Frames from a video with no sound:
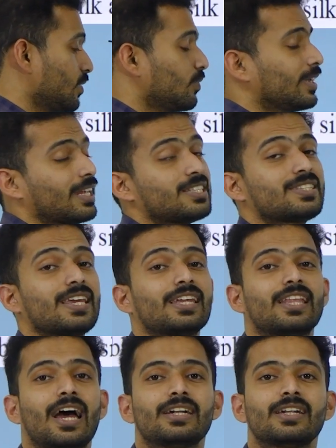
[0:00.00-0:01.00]
we can say
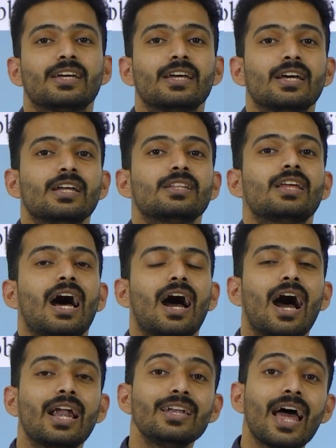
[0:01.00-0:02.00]
that the
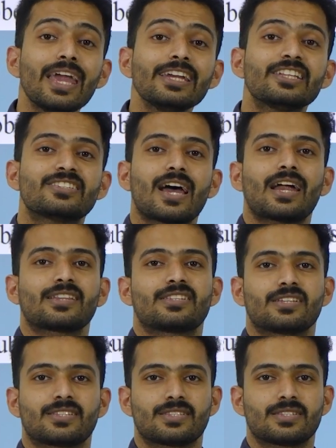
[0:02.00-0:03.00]
unlike
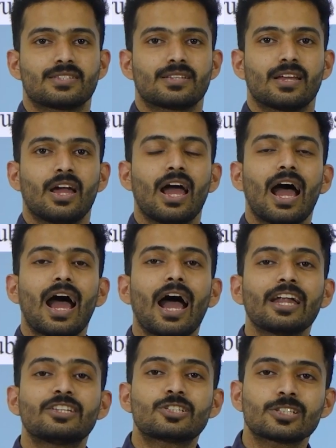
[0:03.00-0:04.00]
charges
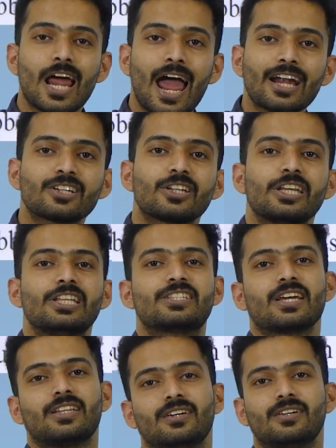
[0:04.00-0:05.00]
attract each
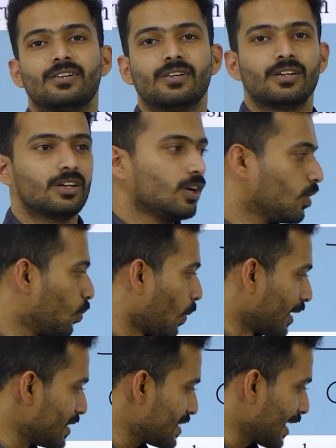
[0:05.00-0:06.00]
other.
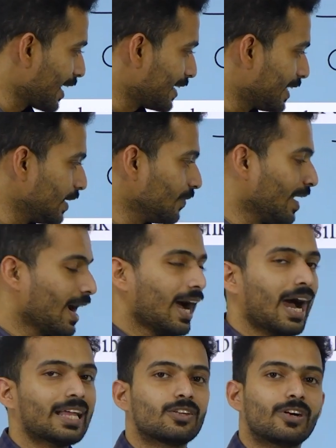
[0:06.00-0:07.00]
One is negative,
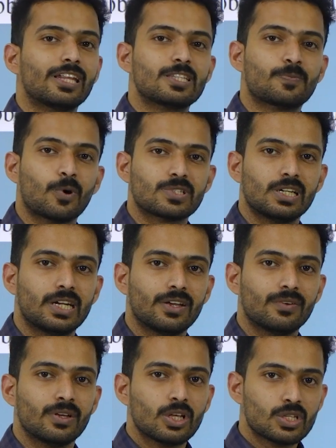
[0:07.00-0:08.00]
other one is
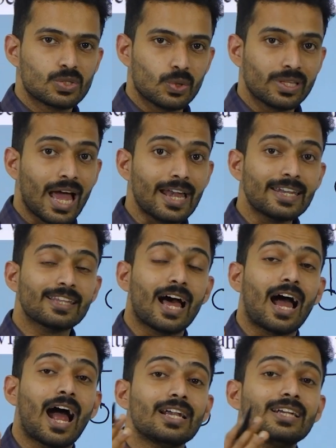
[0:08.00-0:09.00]
positive. So that the
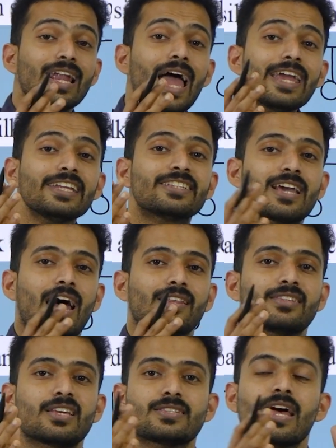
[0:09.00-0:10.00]
unlike
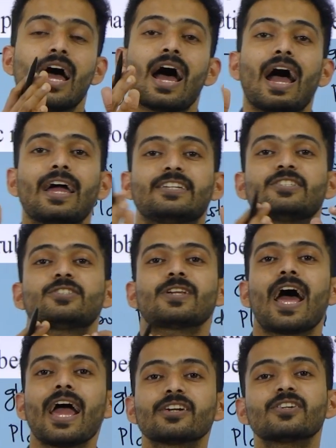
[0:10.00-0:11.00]
charges
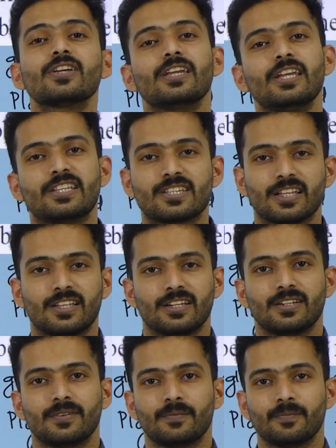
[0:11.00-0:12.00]
attract each other.
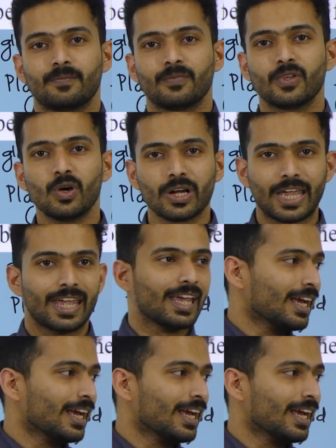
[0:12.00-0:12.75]
Okay,